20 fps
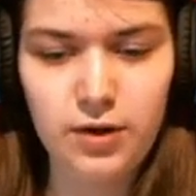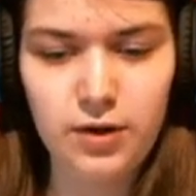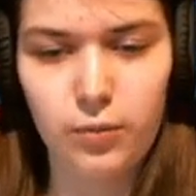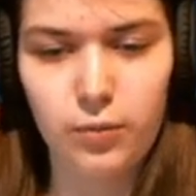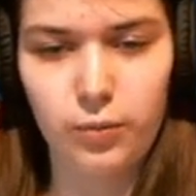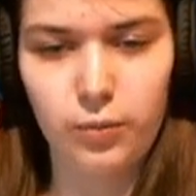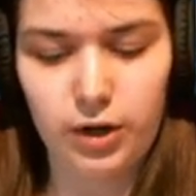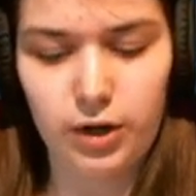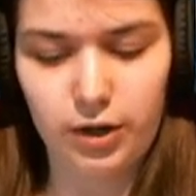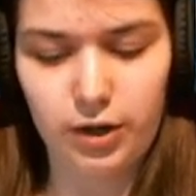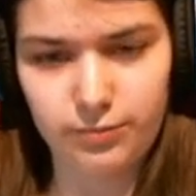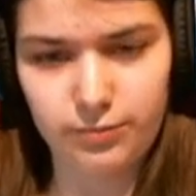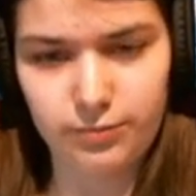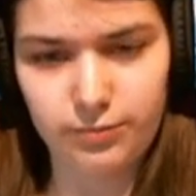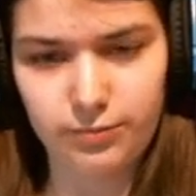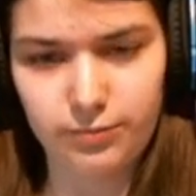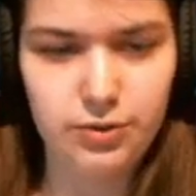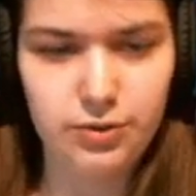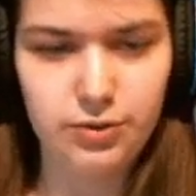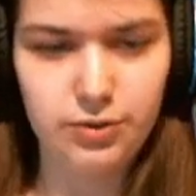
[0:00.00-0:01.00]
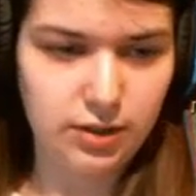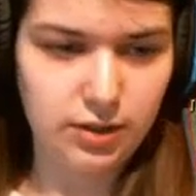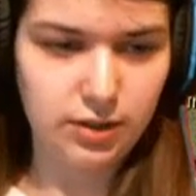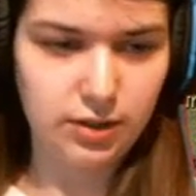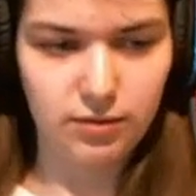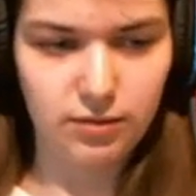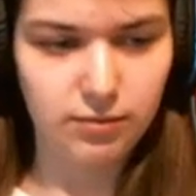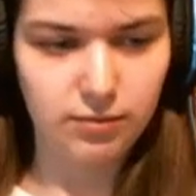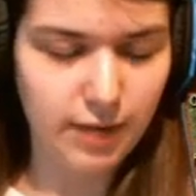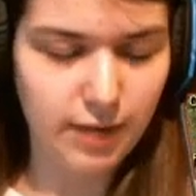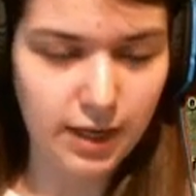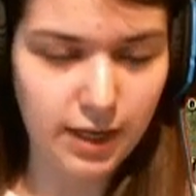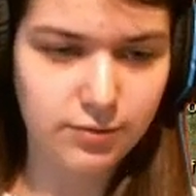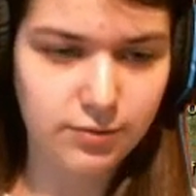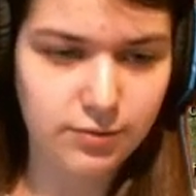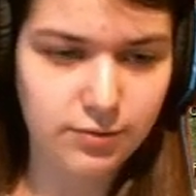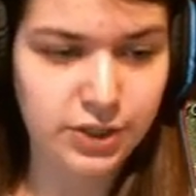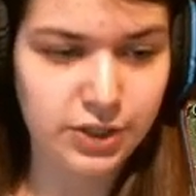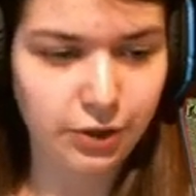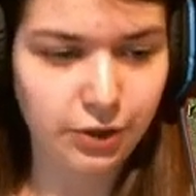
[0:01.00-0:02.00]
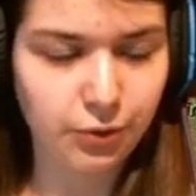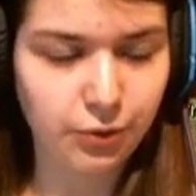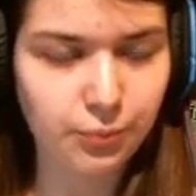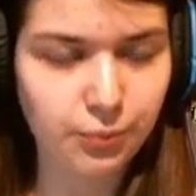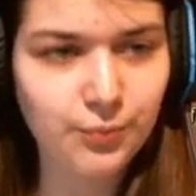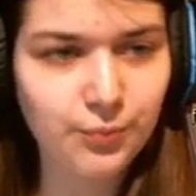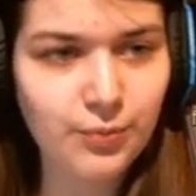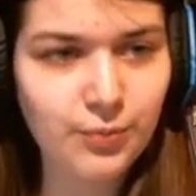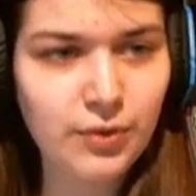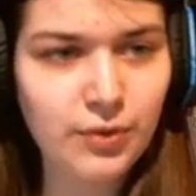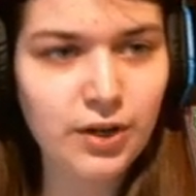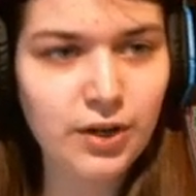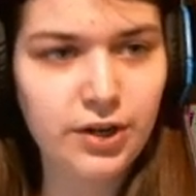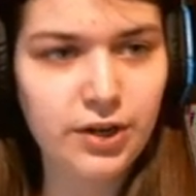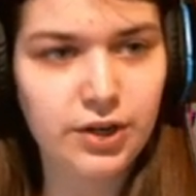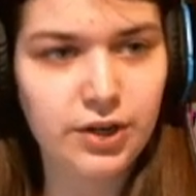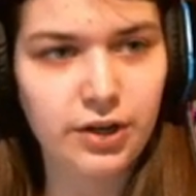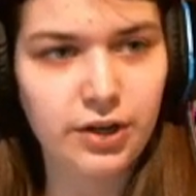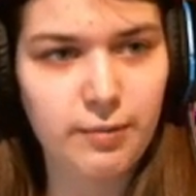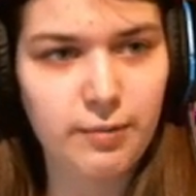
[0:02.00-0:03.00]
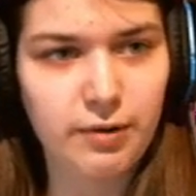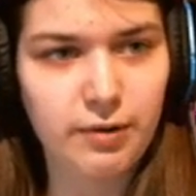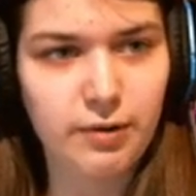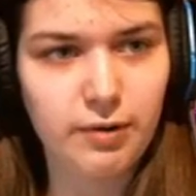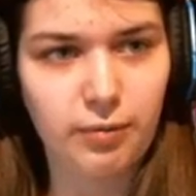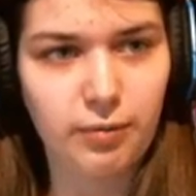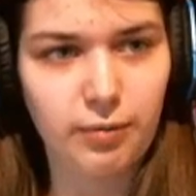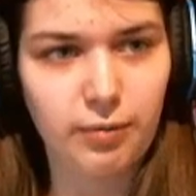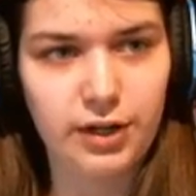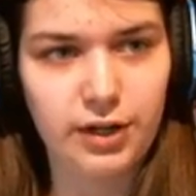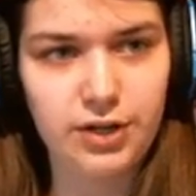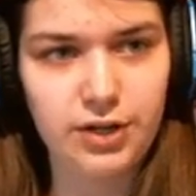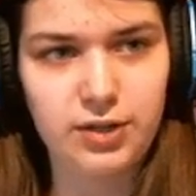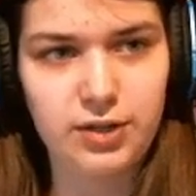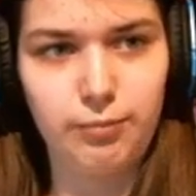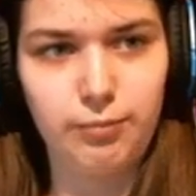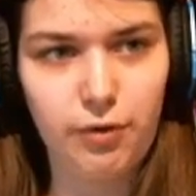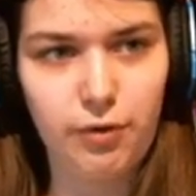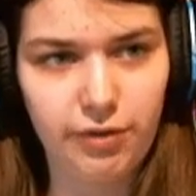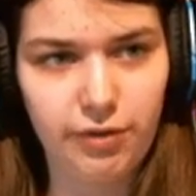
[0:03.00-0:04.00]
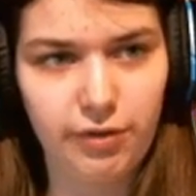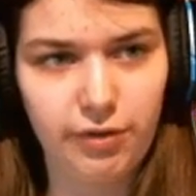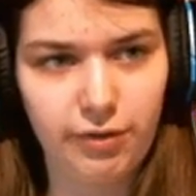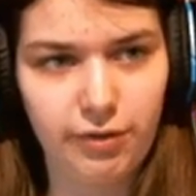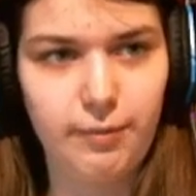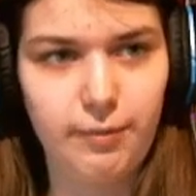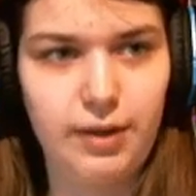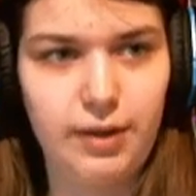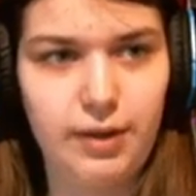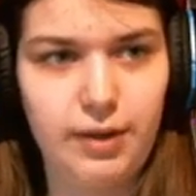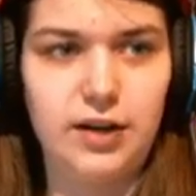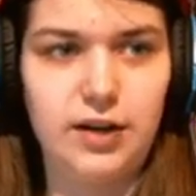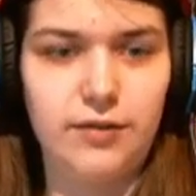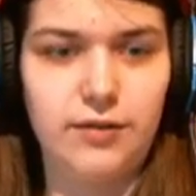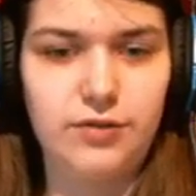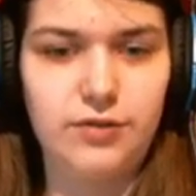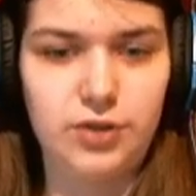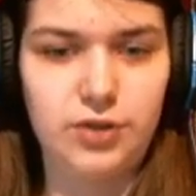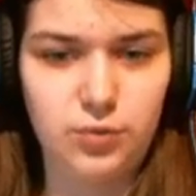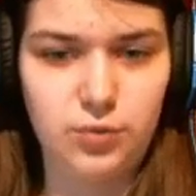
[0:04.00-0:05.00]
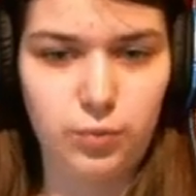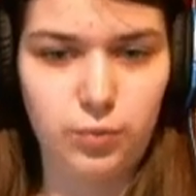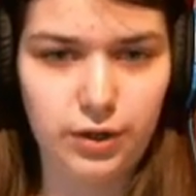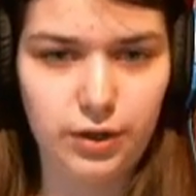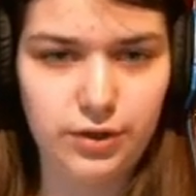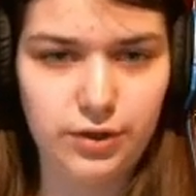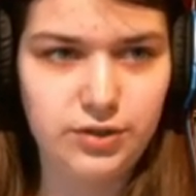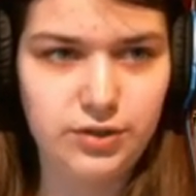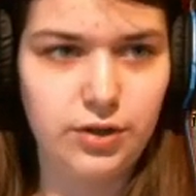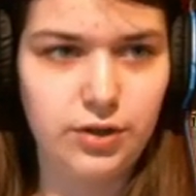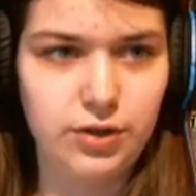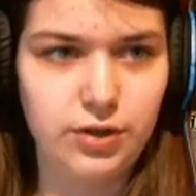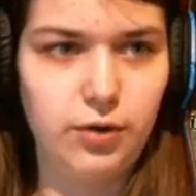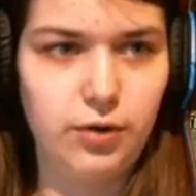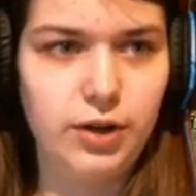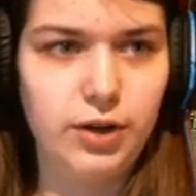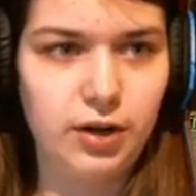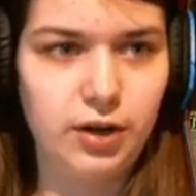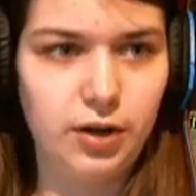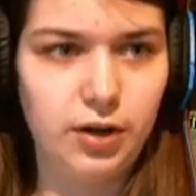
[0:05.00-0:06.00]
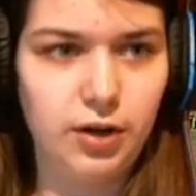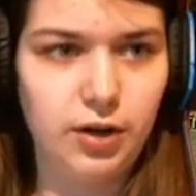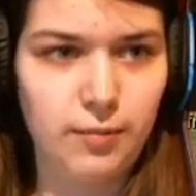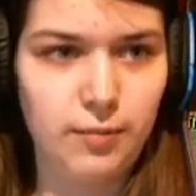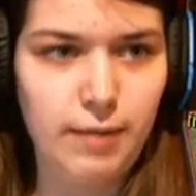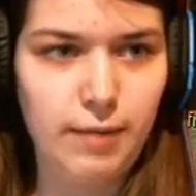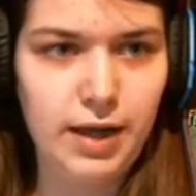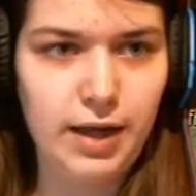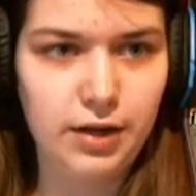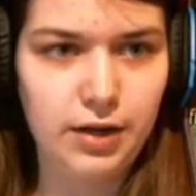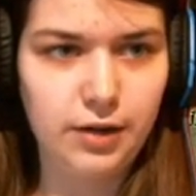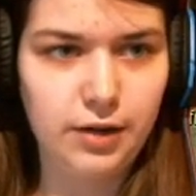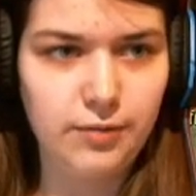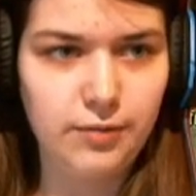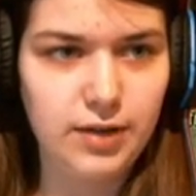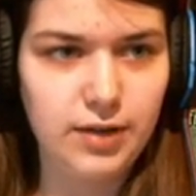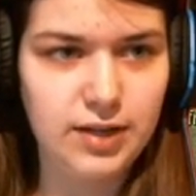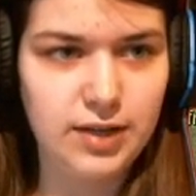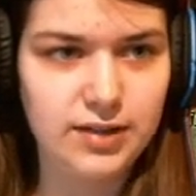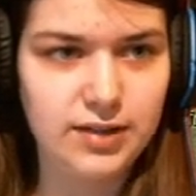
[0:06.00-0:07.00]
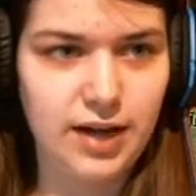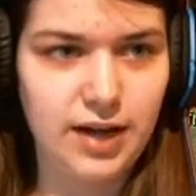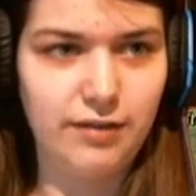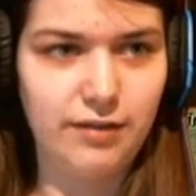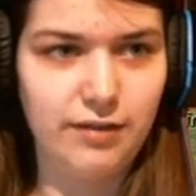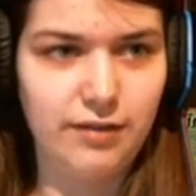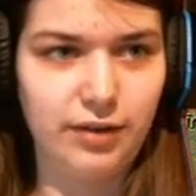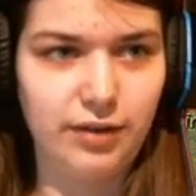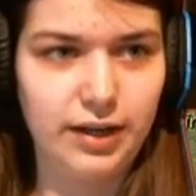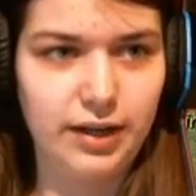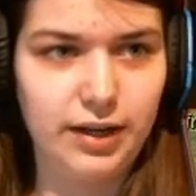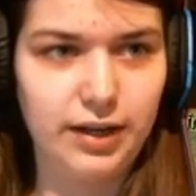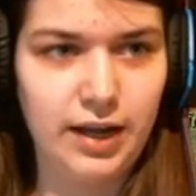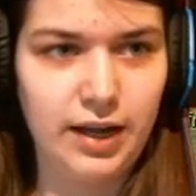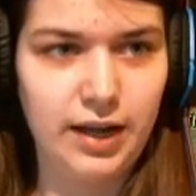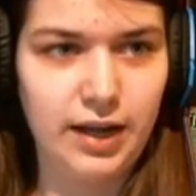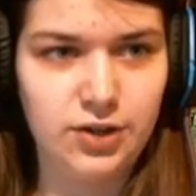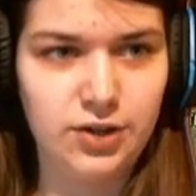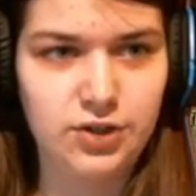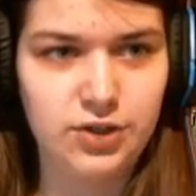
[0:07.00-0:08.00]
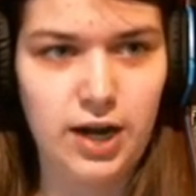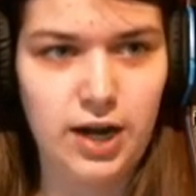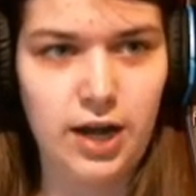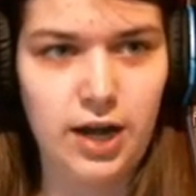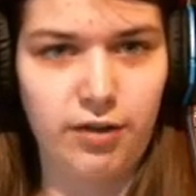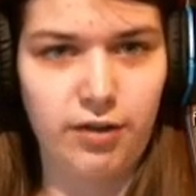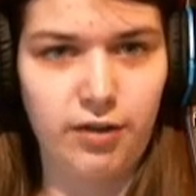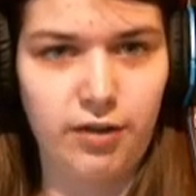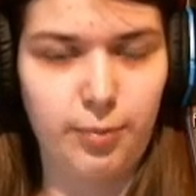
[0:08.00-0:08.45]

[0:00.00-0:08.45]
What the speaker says: while using Mana Shield, you're going to be replenishing both of them instead of just one. So your mana is kind of like an extra health